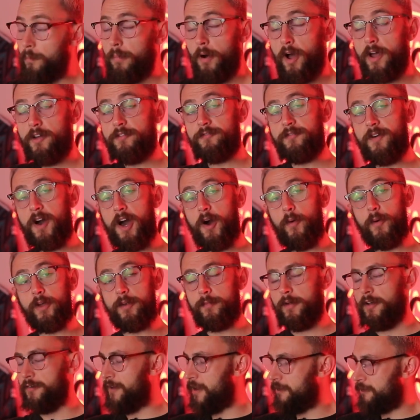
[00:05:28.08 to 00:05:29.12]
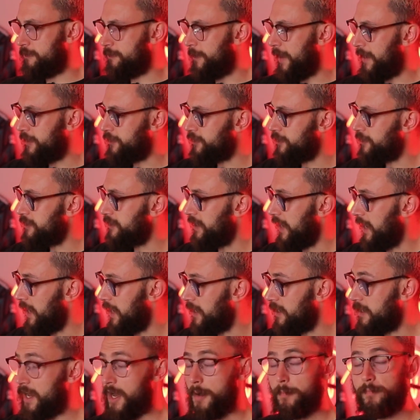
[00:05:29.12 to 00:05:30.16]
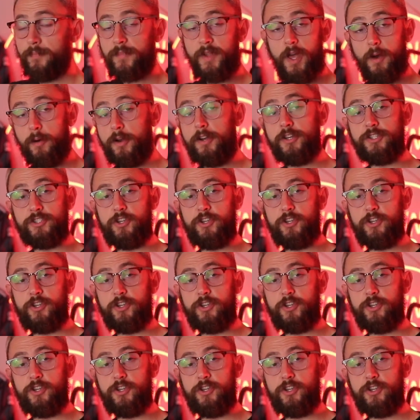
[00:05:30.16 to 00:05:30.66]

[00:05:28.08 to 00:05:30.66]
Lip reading: by far one of my favorite badges, and I'm going to